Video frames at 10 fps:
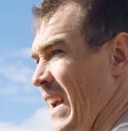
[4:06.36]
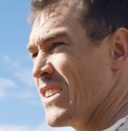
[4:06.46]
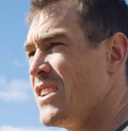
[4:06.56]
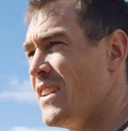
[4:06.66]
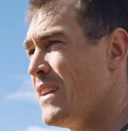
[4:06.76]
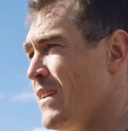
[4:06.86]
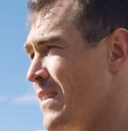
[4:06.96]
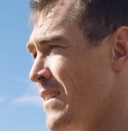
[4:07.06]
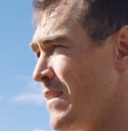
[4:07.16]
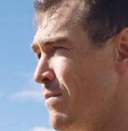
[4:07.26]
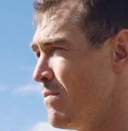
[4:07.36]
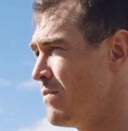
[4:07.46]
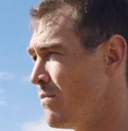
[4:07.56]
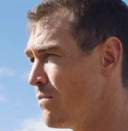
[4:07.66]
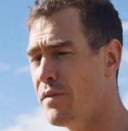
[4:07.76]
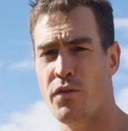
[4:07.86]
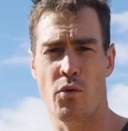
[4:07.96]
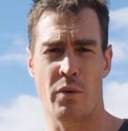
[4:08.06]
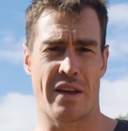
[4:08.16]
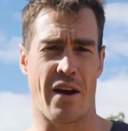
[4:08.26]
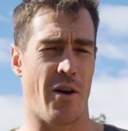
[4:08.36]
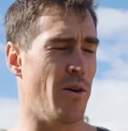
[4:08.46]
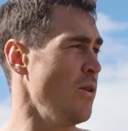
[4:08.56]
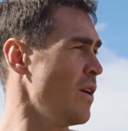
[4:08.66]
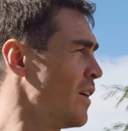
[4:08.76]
Actually, before we go,